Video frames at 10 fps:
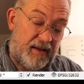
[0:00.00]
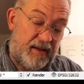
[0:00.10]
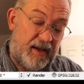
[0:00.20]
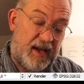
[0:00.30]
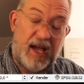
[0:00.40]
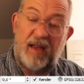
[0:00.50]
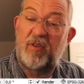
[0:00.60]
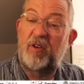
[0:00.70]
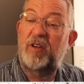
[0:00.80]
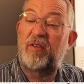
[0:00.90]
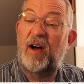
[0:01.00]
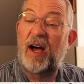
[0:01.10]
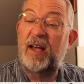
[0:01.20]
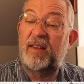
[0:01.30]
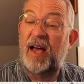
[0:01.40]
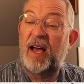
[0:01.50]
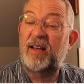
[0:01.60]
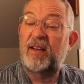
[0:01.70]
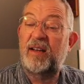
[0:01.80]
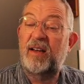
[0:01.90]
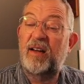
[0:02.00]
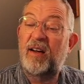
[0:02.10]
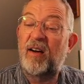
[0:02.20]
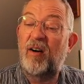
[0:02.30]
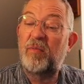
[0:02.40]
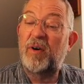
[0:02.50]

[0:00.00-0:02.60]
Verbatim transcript: And we'll divide that oh,